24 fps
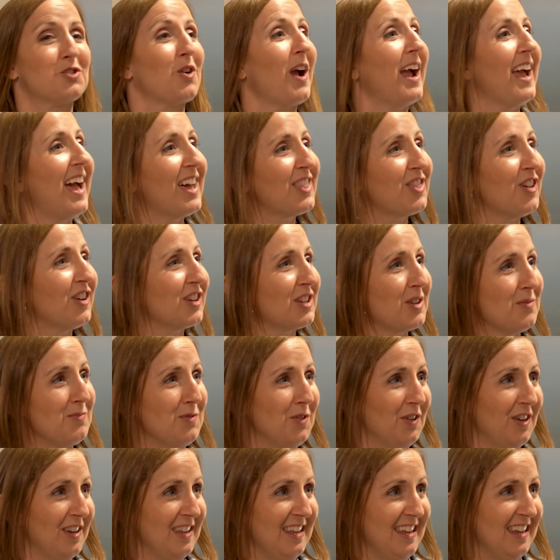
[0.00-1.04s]
the triathlon
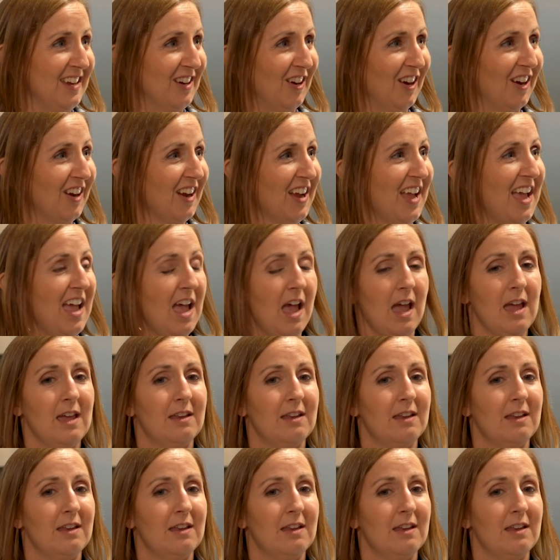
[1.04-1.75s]
community here. Mm-hmm.